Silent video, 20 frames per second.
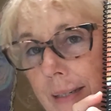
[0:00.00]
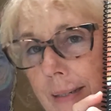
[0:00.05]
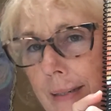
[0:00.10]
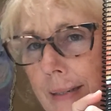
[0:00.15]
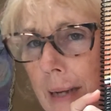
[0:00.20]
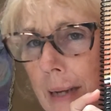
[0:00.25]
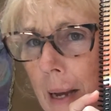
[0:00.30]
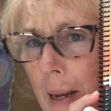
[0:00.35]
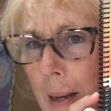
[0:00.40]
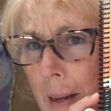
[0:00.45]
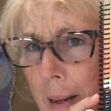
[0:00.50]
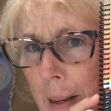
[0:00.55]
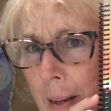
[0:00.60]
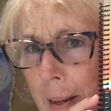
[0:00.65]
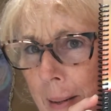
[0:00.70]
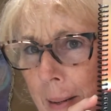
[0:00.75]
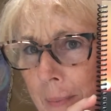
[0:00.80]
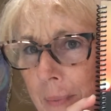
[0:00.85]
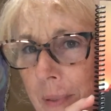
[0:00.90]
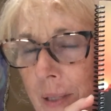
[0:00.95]
in
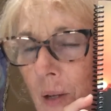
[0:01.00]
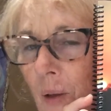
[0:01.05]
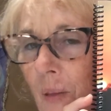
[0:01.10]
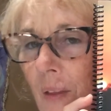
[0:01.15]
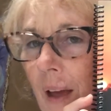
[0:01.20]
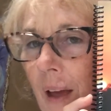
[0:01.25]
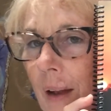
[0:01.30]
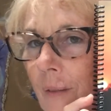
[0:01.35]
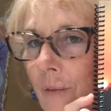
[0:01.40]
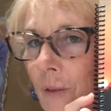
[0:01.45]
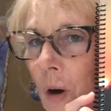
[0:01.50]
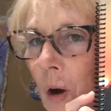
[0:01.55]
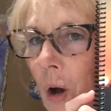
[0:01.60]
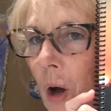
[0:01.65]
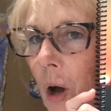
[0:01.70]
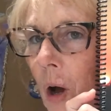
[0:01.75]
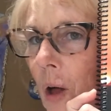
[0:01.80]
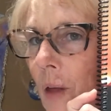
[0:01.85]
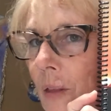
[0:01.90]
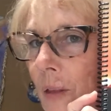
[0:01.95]
time so that
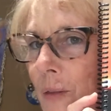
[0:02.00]
all